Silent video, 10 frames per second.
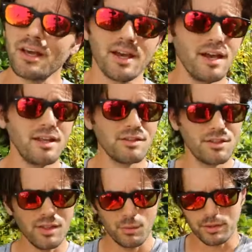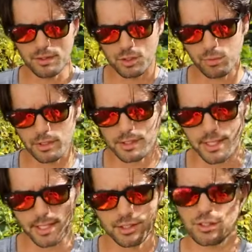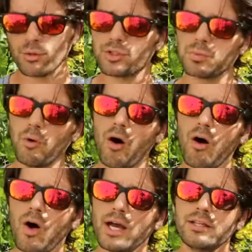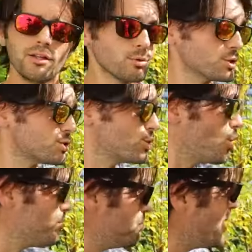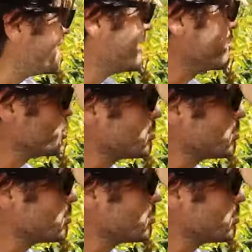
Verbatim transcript: And the thing with this one is that it's so small and there were so many, there was